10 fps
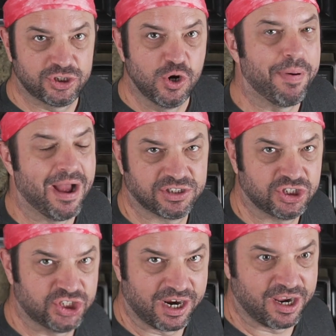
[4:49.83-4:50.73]
2 pounds
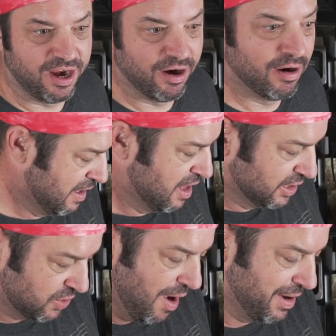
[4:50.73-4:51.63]
of chicken here.
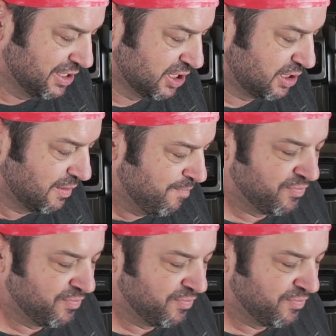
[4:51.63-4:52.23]
So I'm gonna just